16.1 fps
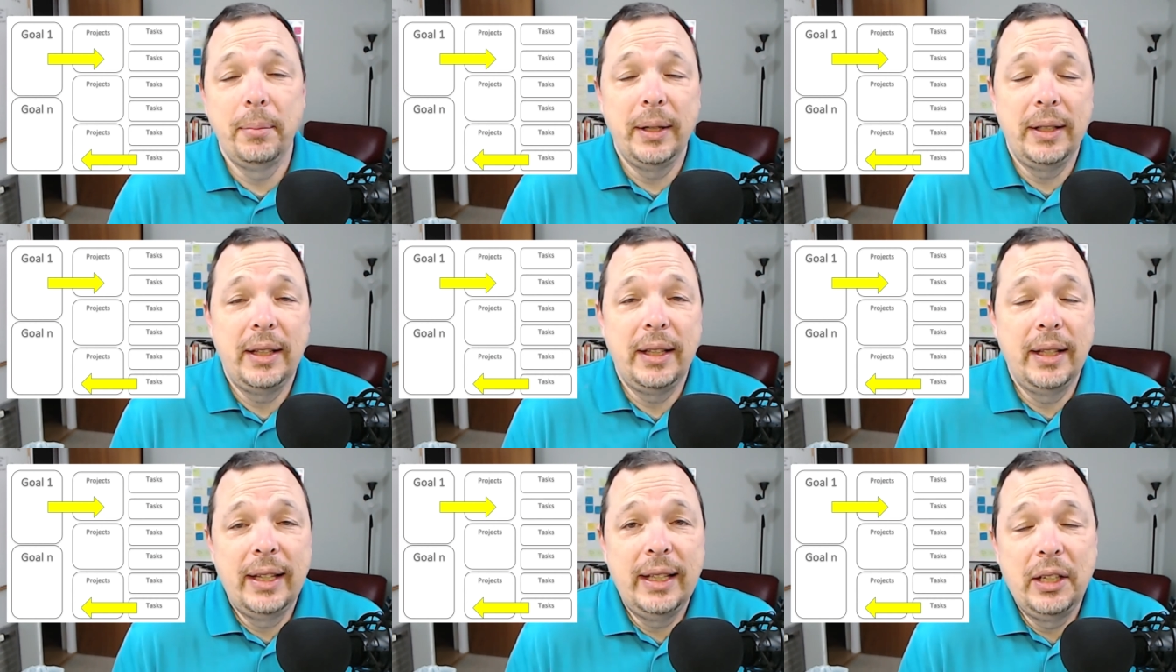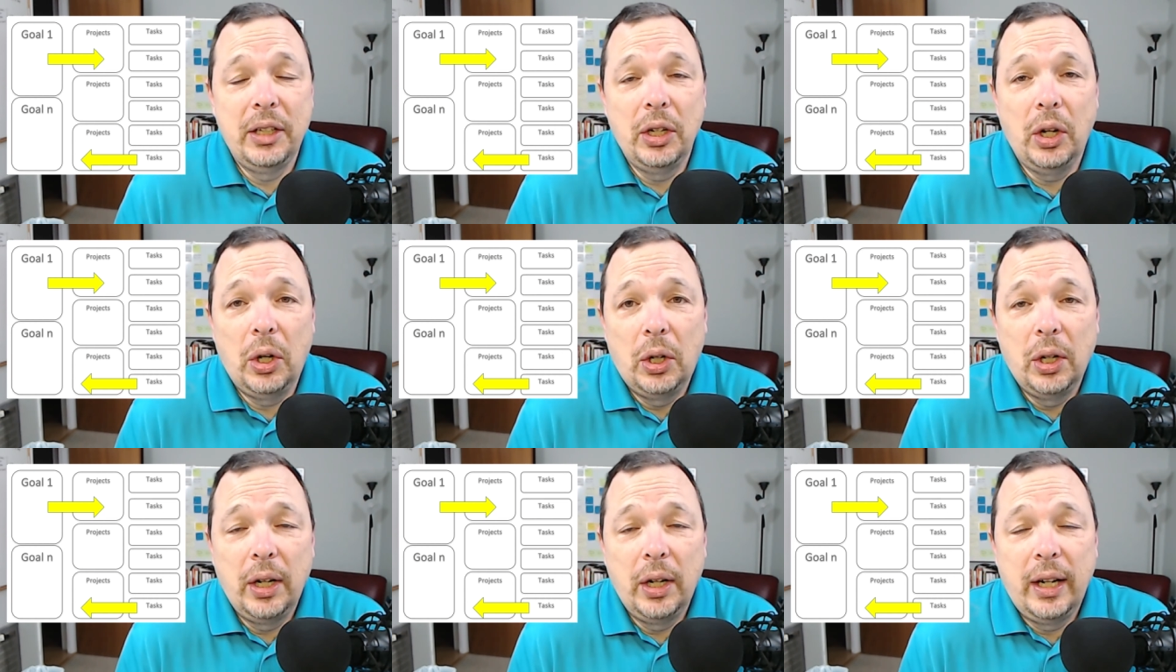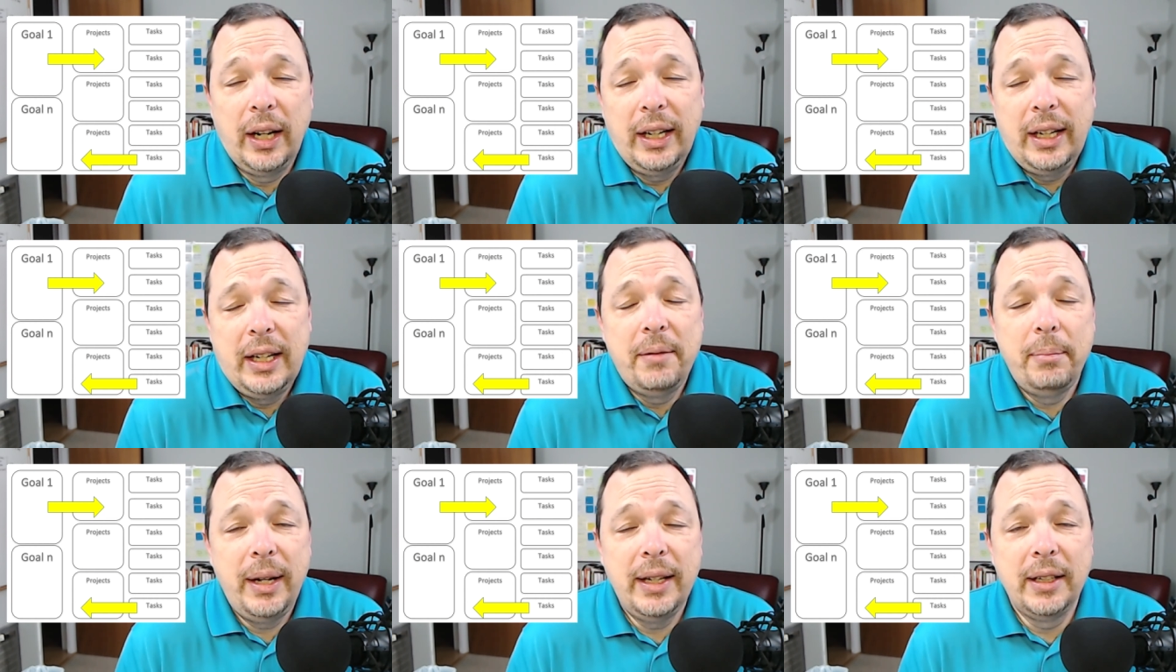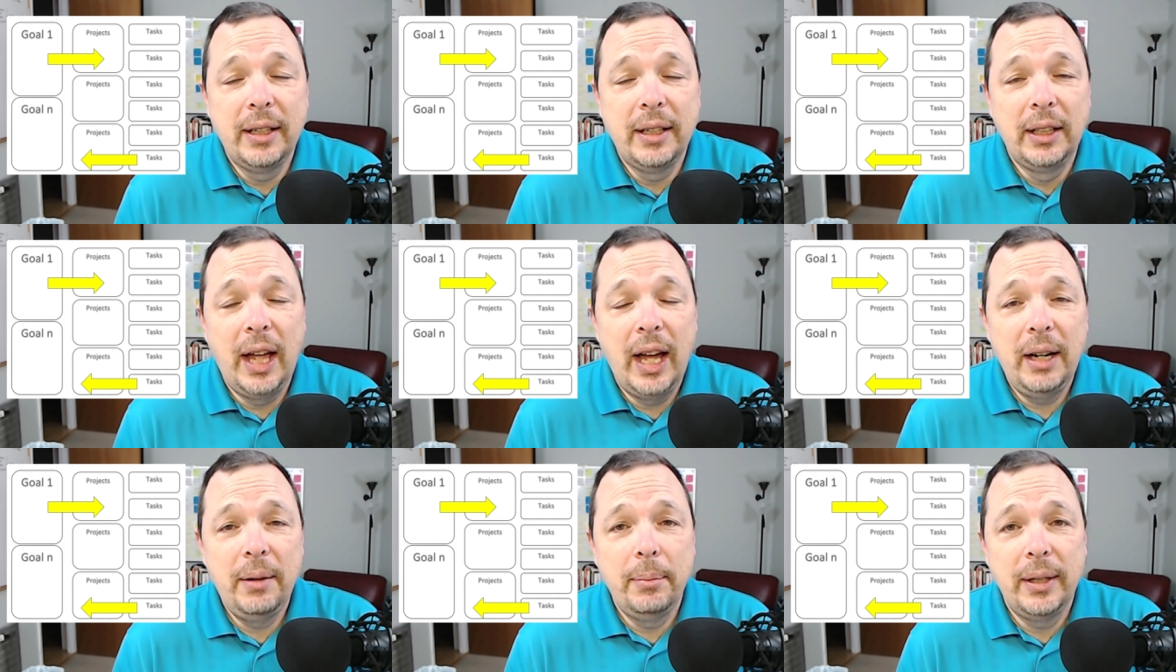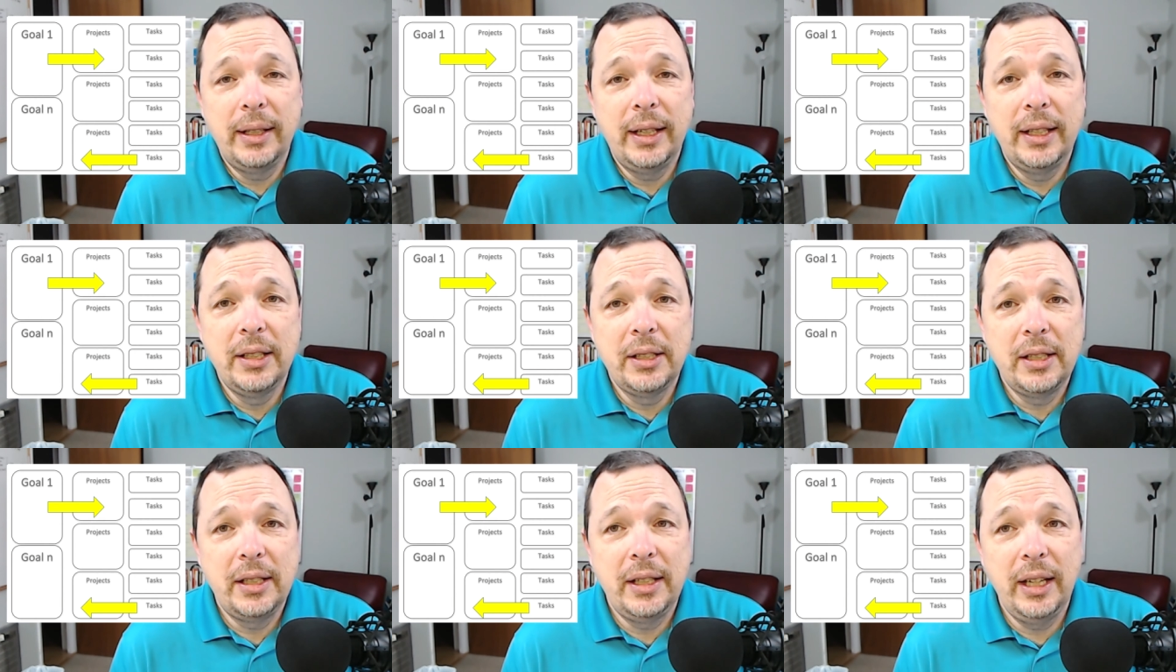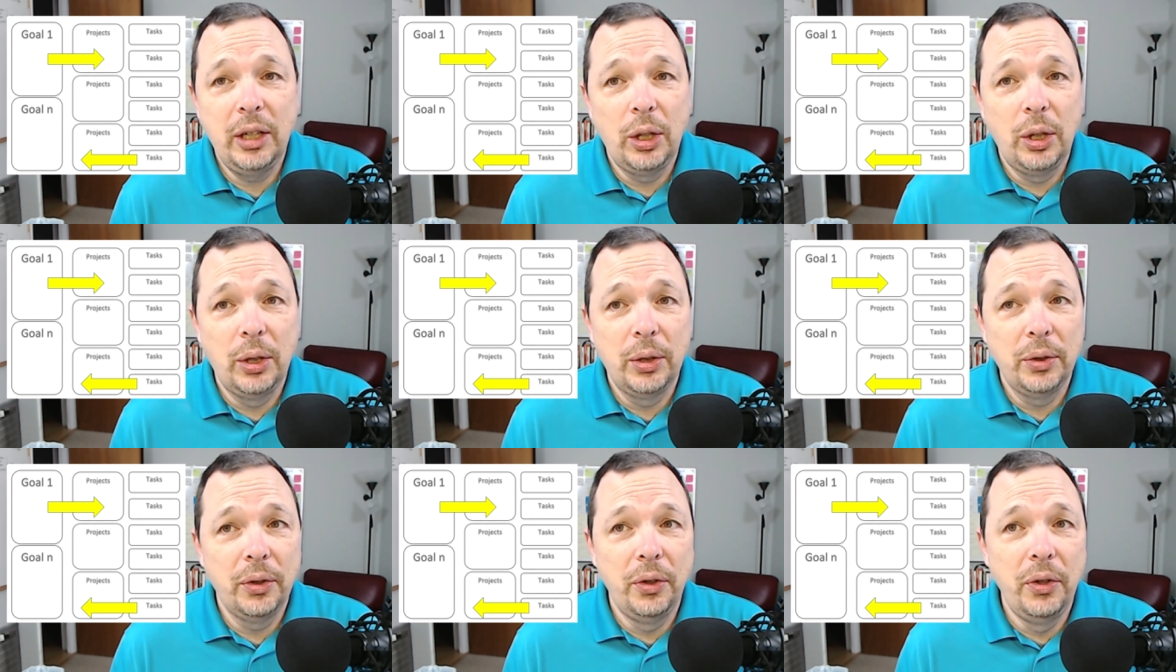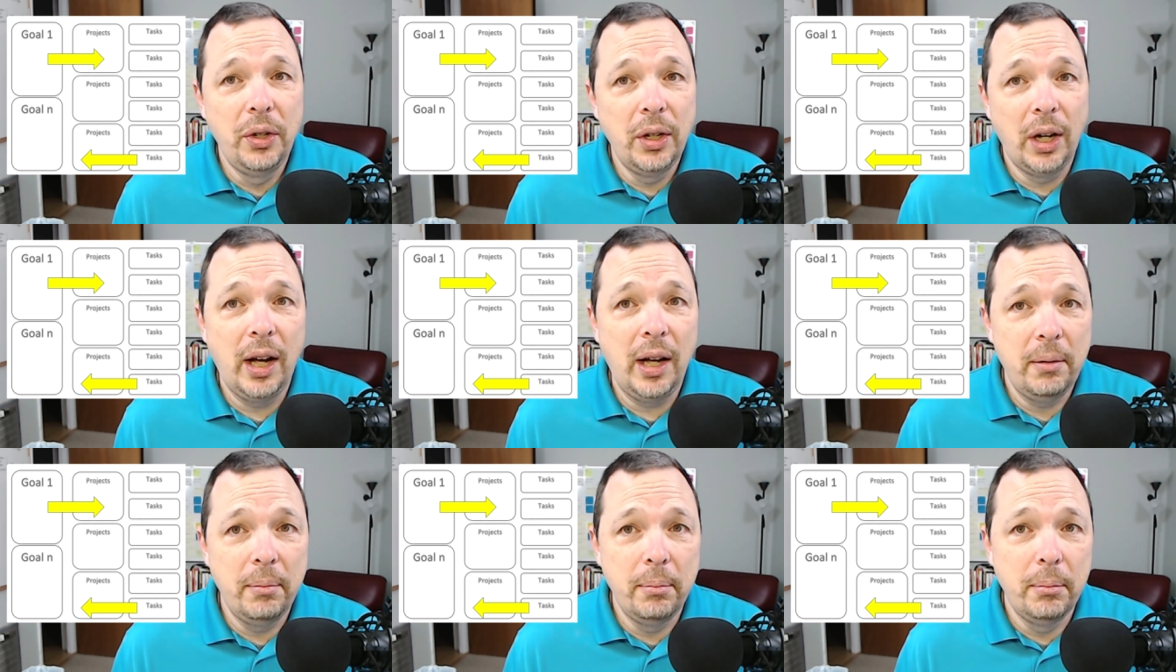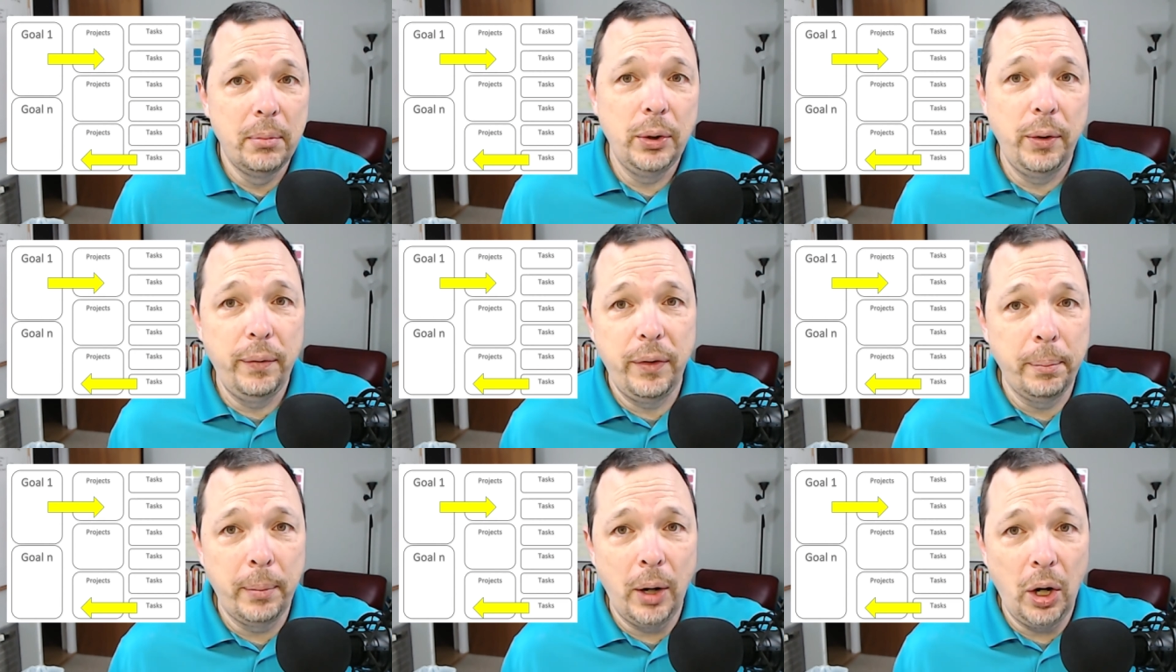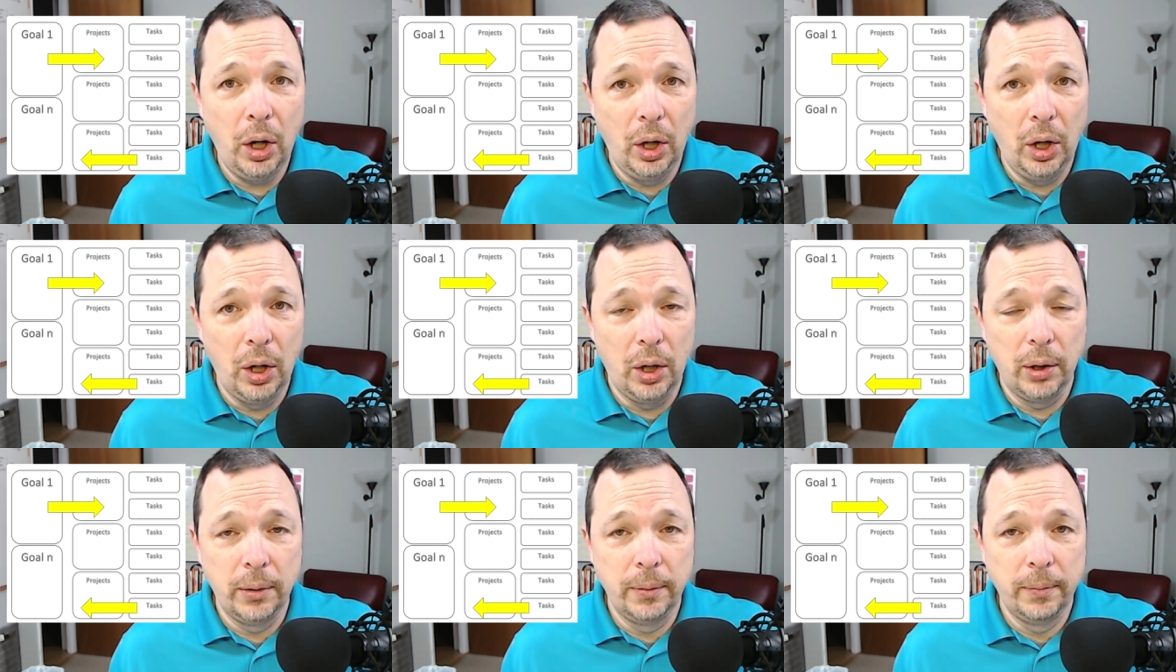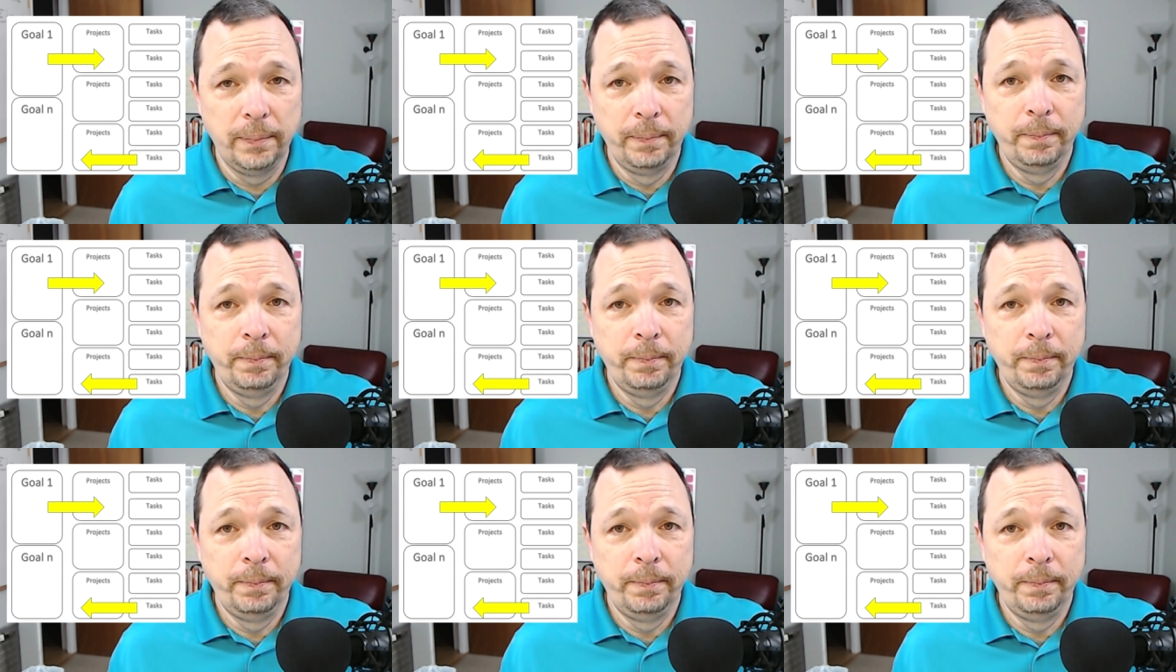But then RA can be in alignment and still not move the ball.